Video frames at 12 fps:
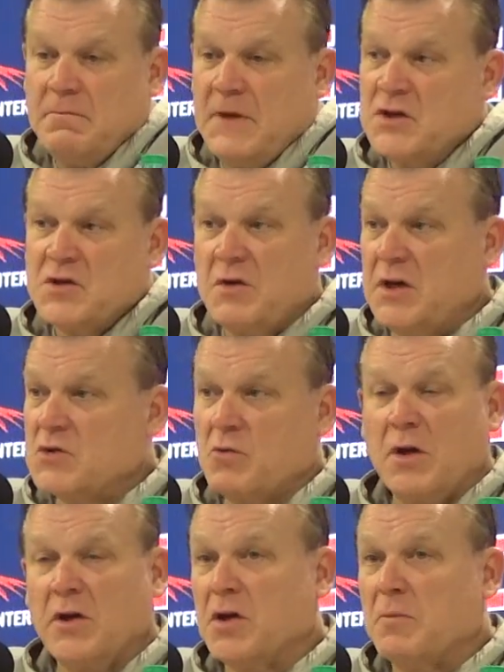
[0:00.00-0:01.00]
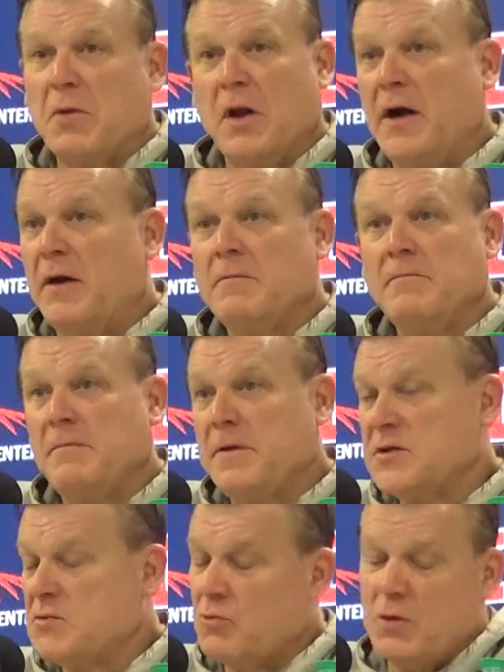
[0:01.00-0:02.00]
He's a really good player.
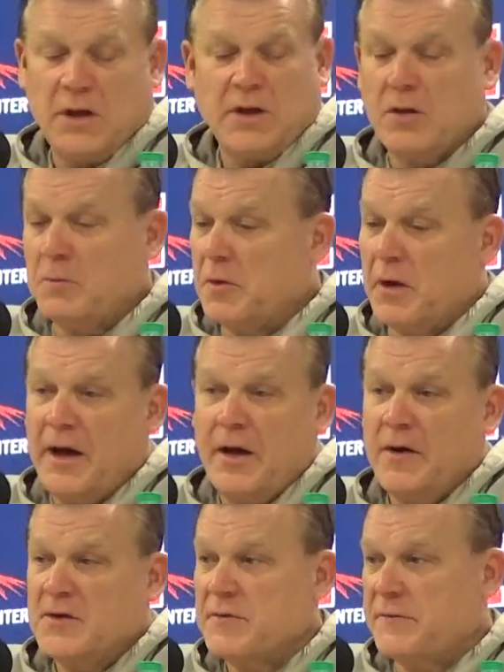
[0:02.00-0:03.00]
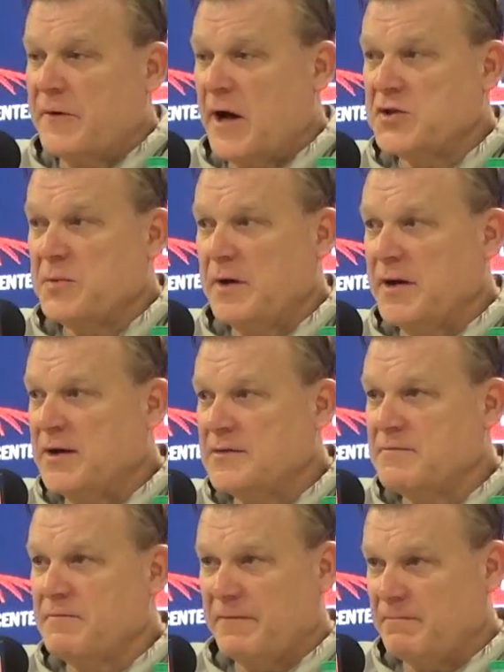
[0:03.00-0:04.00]
He's a really good player, and as a freshman, he's